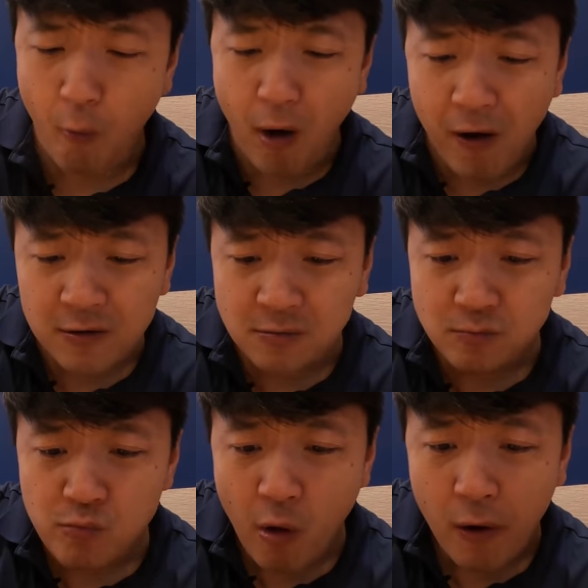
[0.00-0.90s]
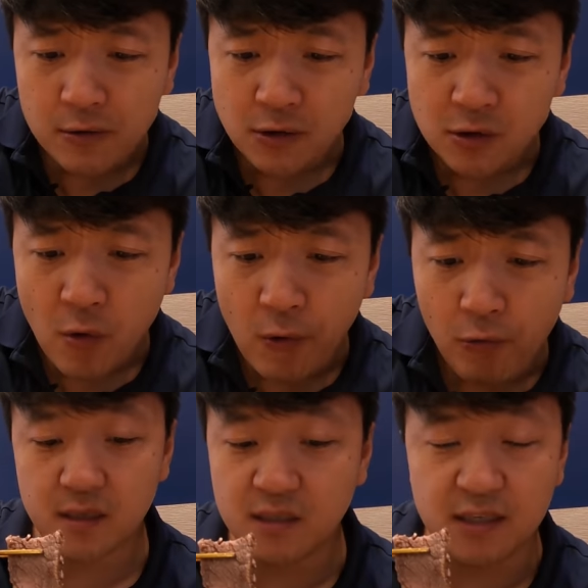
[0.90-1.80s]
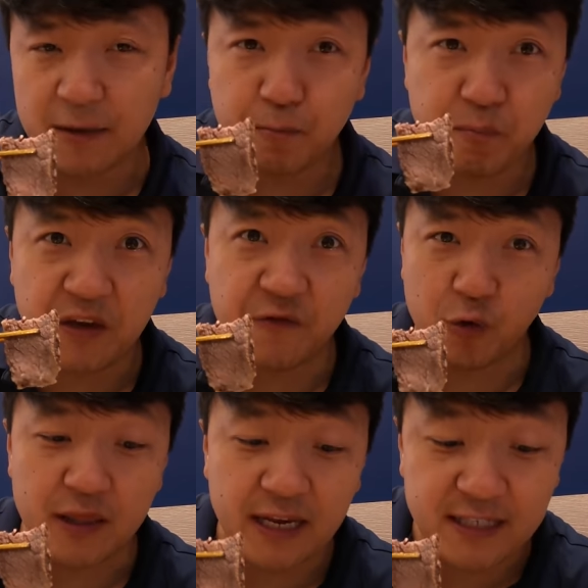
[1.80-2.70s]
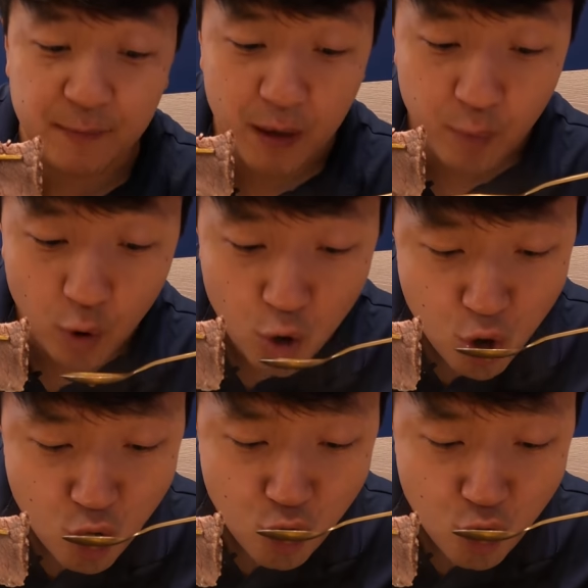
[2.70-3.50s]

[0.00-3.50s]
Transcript: Whoa. This is like beef for lazy people.